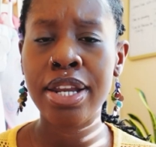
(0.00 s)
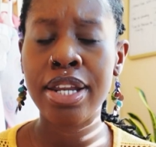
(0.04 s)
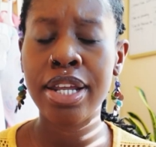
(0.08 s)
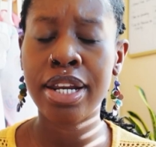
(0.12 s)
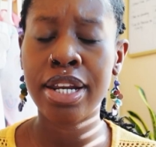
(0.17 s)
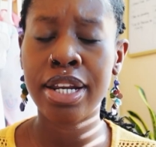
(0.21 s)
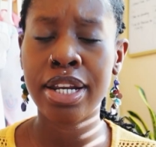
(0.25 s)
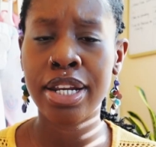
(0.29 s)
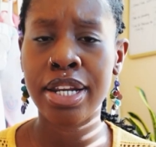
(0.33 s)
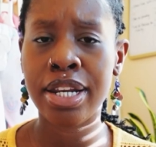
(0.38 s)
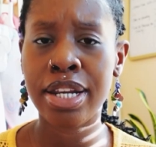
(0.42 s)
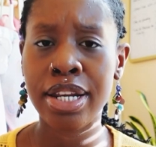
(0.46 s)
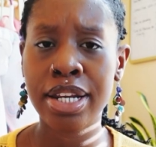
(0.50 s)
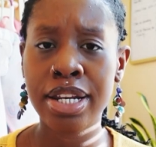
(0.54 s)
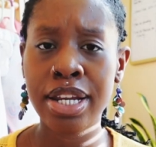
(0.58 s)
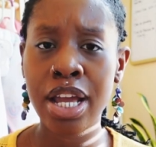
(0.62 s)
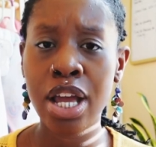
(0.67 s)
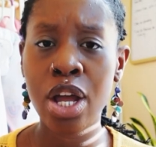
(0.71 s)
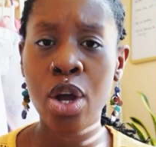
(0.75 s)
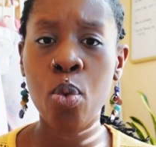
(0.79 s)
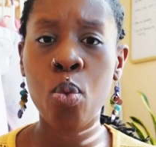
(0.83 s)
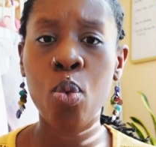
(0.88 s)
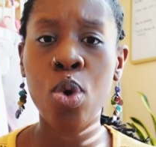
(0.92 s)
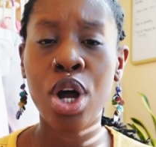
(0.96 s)

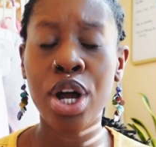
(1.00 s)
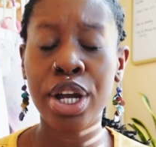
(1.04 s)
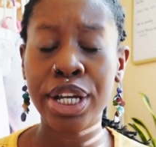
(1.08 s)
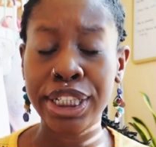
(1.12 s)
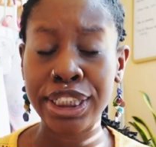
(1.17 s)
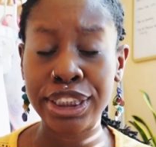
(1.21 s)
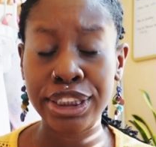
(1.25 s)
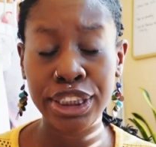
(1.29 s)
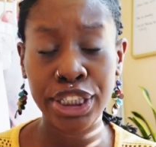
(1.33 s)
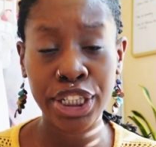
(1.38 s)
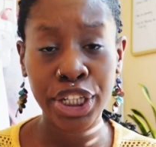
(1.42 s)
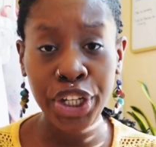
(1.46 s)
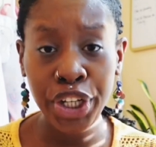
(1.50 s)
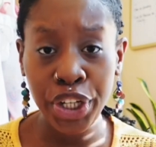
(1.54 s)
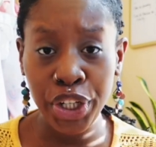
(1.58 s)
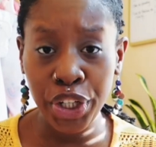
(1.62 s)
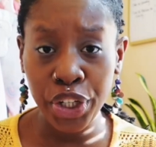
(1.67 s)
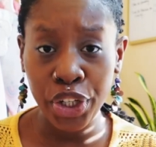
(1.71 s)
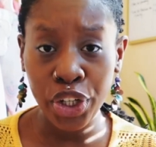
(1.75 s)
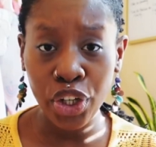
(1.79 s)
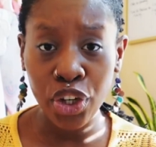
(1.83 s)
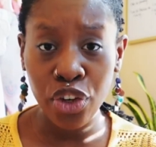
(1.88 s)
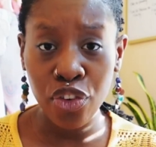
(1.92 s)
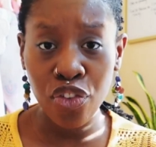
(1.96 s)
Well, it's
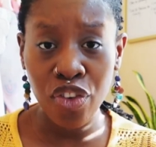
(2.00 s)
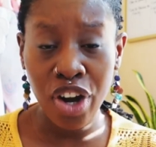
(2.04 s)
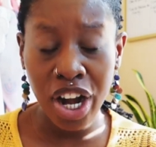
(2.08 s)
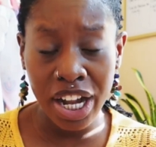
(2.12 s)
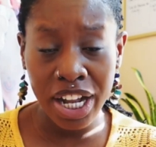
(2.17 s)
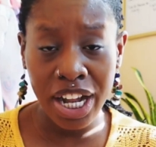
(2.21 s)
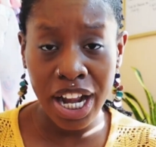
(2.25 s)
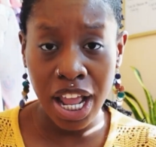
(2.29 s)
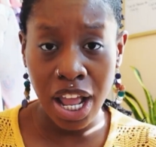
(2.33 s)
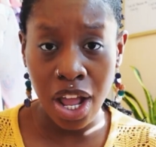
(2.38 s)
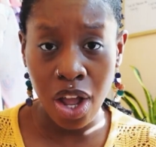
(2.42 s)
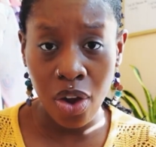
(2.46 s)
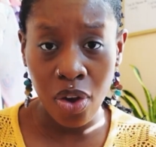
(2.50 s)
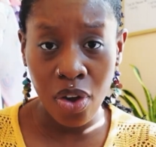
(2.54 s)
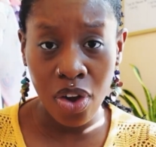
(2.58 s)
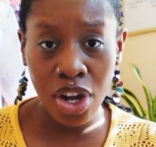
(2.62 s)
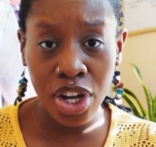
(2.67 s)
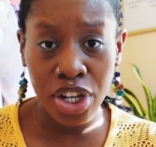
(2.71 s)
here right now,